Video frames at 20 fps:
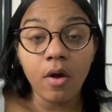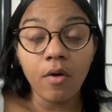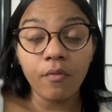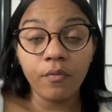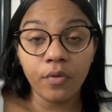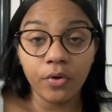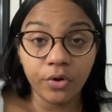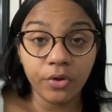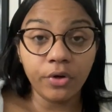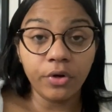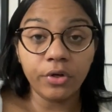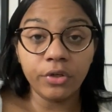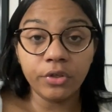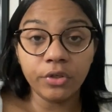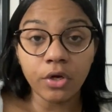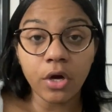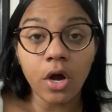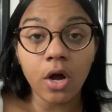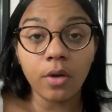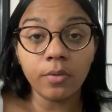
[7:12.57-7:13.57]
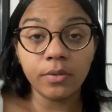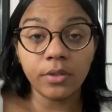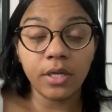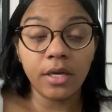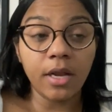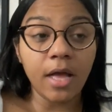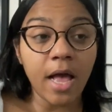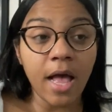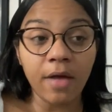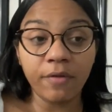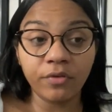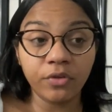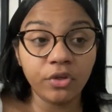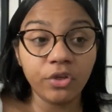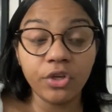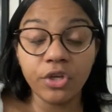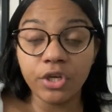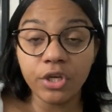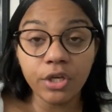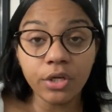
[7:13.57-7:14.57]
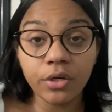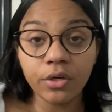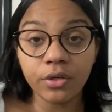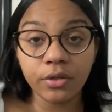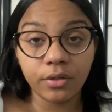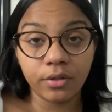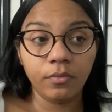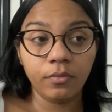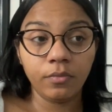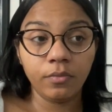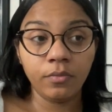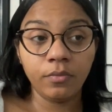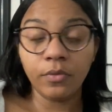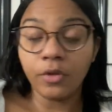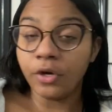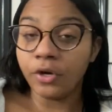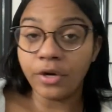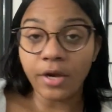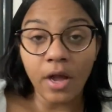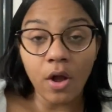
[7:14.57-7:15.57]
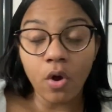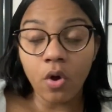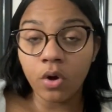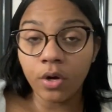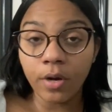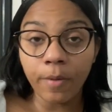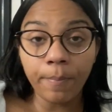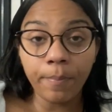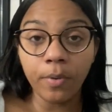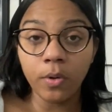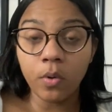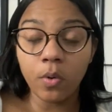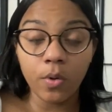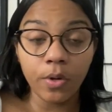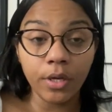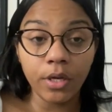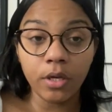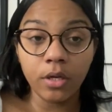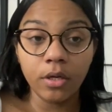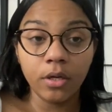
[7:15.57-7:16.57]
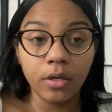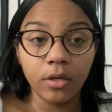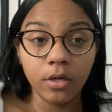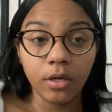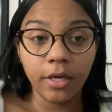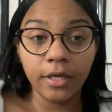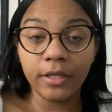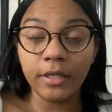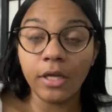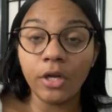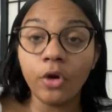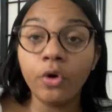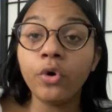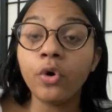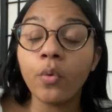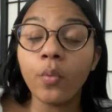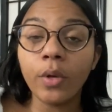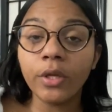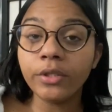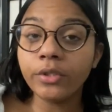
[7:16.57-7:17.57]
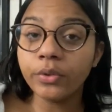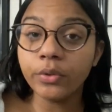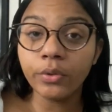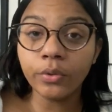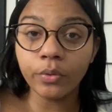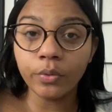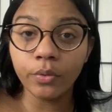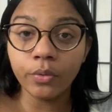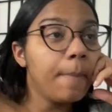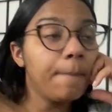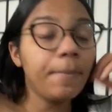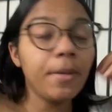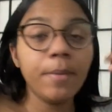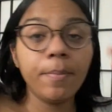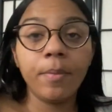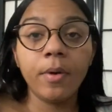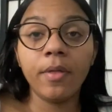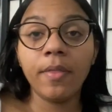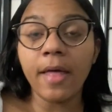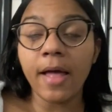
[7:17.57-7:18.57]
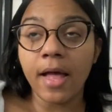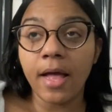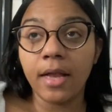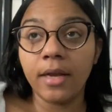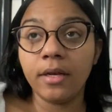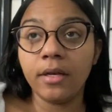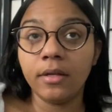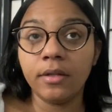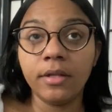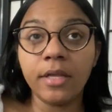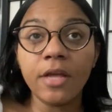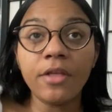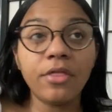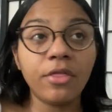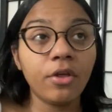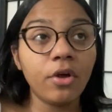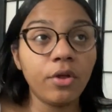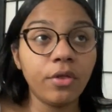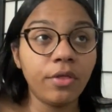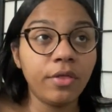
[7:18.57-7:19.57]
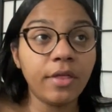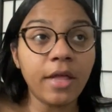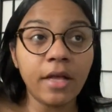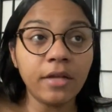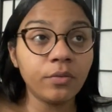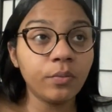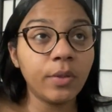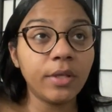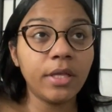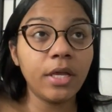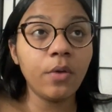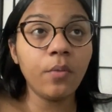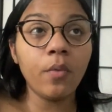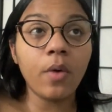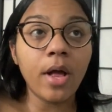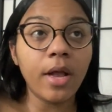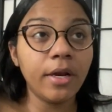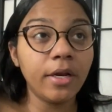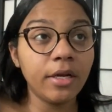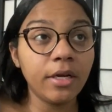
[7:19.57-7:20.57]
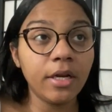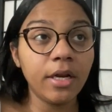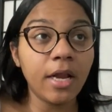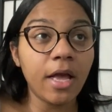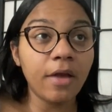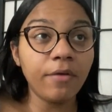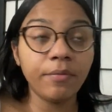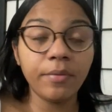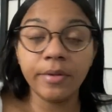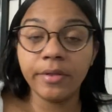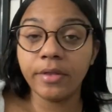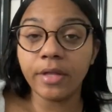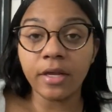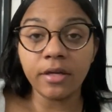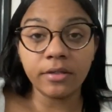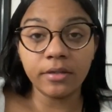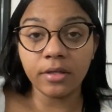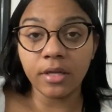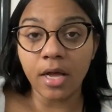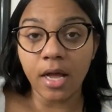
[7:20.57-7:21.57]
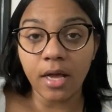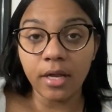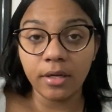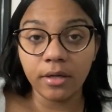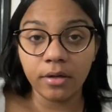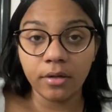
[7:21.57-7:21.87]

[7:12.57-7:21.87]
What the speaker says: for their jobs, and after years they're now unemployed and they don't know what to do. People that they thought that's what they wanted in life, but that's not.